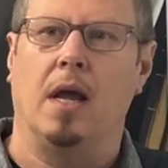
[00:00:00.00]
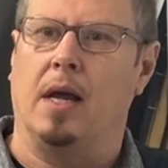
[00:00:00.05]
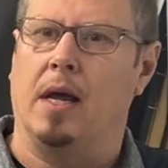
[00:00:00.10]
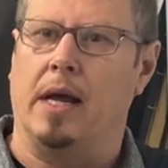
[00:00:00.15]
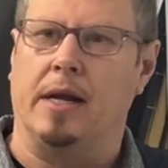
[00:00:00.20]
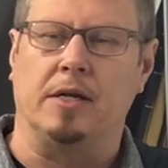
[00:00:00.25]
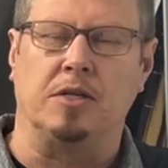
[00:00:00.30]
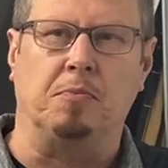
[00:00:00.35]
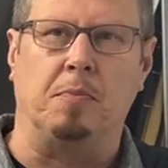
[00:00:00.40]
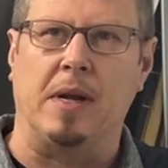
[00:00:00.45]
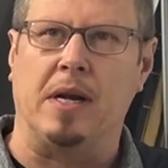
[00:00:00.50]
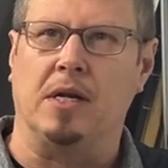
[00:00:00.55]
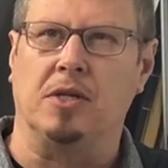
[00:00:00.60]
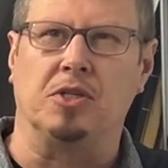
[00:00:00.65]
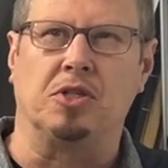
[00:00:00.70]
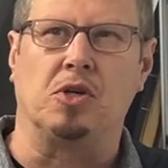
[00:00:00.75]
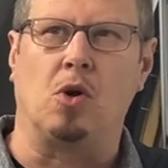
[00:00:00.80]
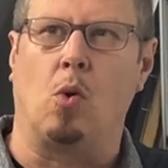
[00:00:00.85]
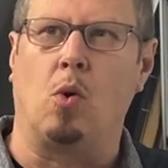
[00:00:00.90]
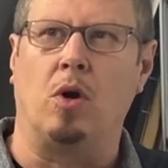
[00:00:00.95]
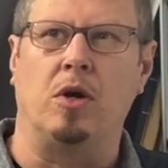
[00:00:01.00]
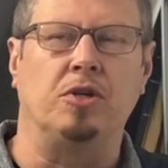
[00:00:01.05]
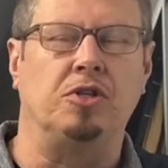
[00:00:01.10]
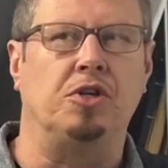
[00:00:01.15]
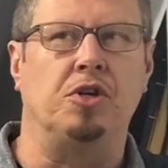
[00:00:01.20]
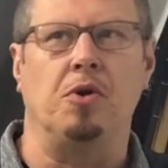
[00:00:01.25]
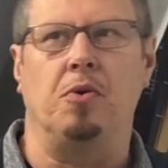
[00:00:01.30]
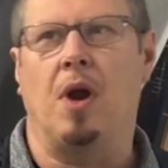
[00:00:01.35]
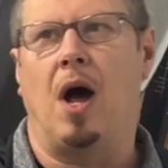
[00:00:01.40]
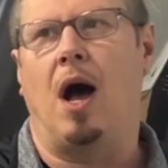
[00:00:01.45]
and it's been in storage.
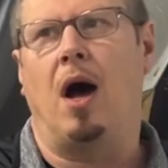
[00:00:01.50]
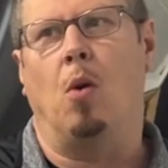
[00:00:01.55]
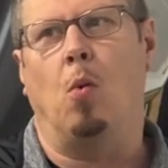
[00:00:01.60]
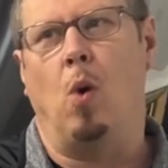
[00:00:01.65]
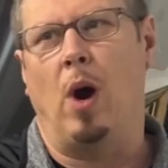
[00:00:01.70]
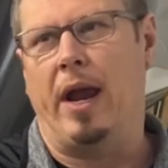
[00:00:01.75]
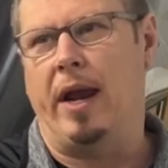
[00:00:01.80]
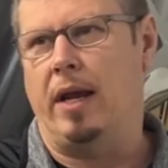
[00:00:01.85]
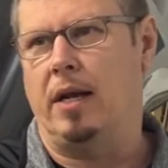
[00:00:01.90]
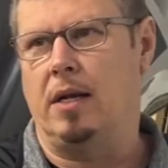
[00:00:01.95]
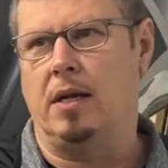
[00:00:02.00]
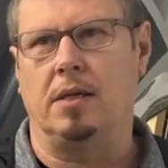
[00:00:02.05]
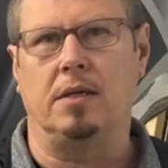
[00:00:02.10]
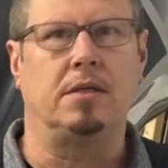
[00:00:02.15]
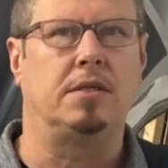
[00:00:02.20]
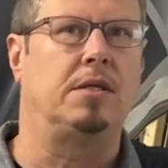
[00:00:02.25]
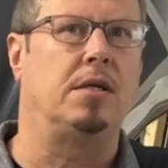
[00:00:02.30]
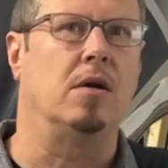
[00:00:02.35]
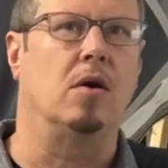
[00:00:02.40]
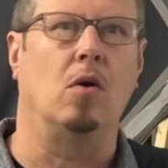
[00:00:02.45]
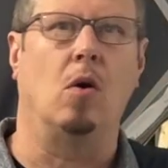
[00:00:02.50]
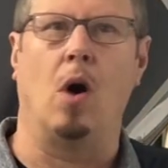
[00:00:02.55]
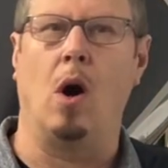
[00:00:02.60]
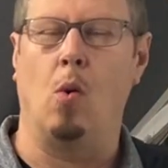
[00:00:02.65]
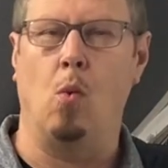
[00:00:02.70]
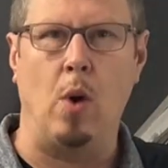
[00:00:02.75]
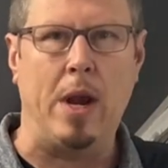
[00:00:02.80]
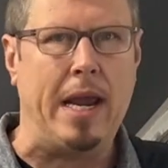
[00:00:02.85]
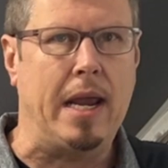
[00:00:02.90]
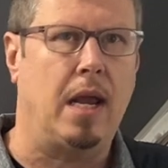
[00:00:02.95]
Do not wait till a
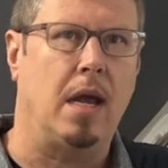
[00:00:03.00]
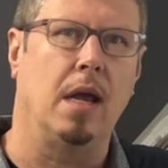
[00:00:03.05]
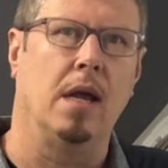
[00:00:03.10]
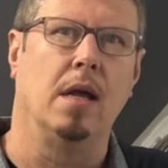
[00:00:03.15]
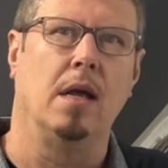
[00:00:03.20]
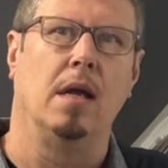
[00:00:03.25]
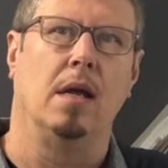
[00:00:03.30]
week